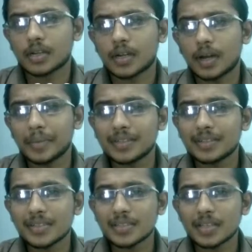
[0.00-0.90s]

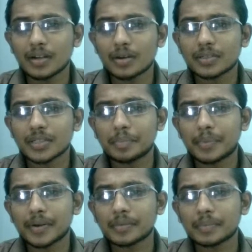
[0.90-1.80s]
Commentaries are not an
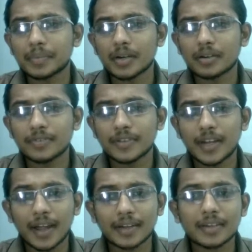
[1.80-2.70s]
important part of
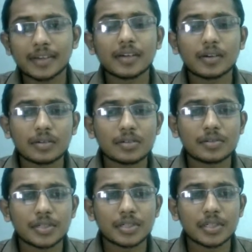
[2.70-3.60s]
enacted
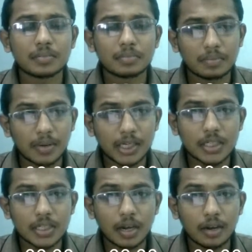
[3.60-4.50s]
constitution, but
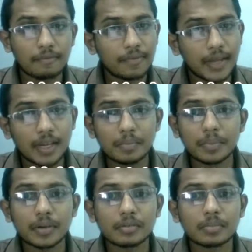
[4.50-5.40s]
are very
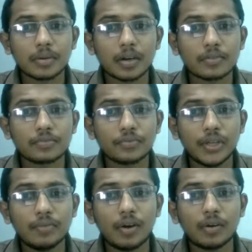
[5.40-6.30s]
important part of
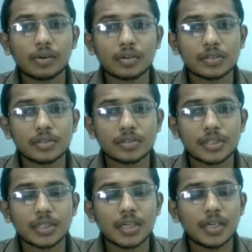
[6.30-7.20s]
evolved
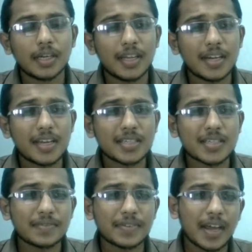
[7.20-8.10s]
constitution. In case
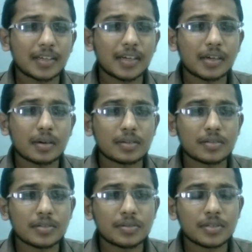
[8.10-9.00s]
of enacted
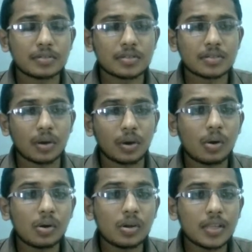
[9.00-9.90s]
constitutions,
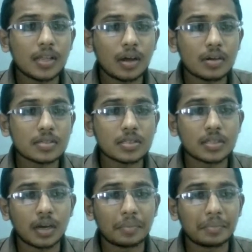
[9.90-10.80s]
all the laws
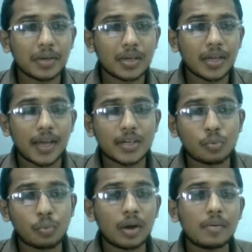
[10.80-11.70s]
come at
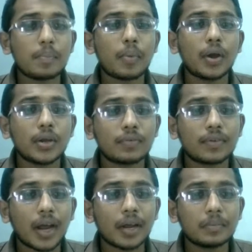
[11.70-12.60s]
one point of
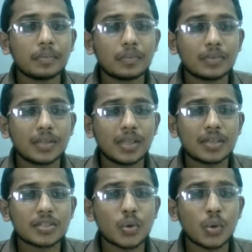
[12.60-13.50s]
time. There
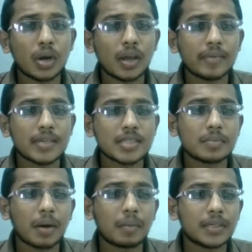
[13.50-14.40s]
is no relevance in
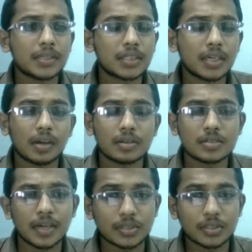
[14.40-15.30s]
publishing laws
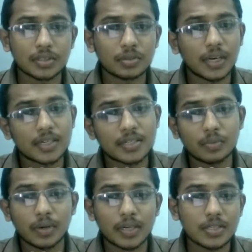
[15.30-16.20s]
late. So let's see
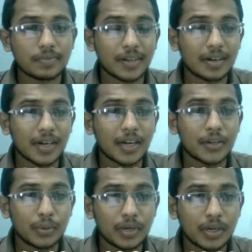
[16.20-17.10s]
what is federal and
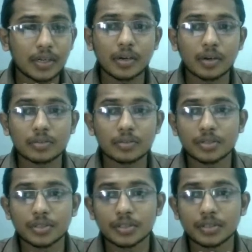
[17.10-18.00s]
unitary constitution.